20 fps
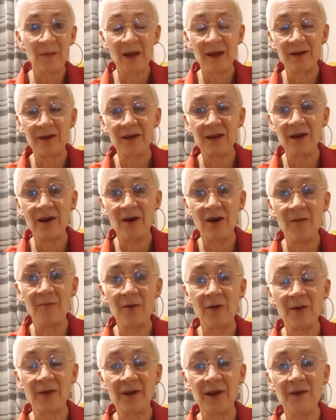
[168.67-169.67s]
cigar
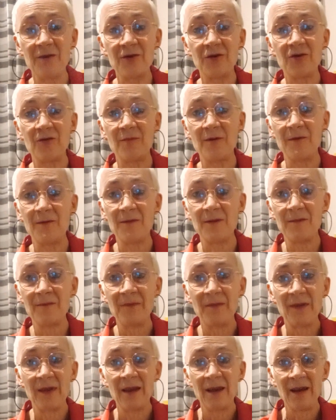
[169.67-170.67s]
box instrument.
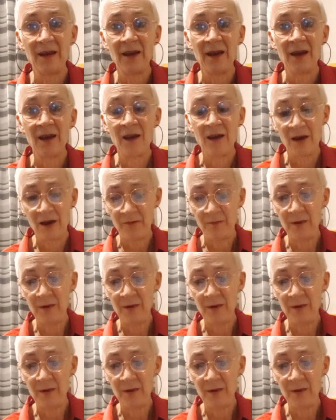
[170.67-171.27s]
If